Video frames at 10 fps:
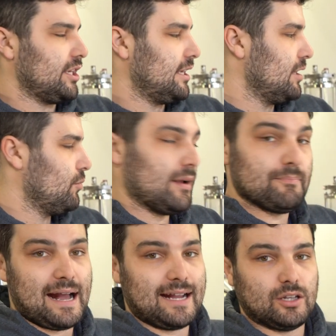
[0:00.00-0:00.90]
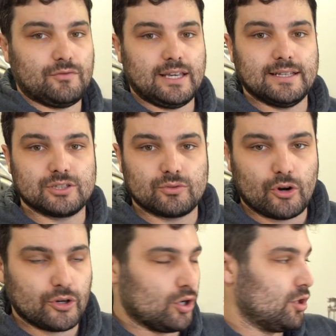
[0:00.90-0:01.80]
here, 1 packet of yeast
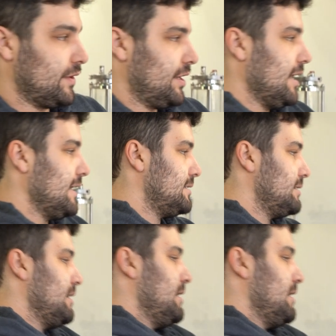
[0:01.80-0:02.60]
grown overnight.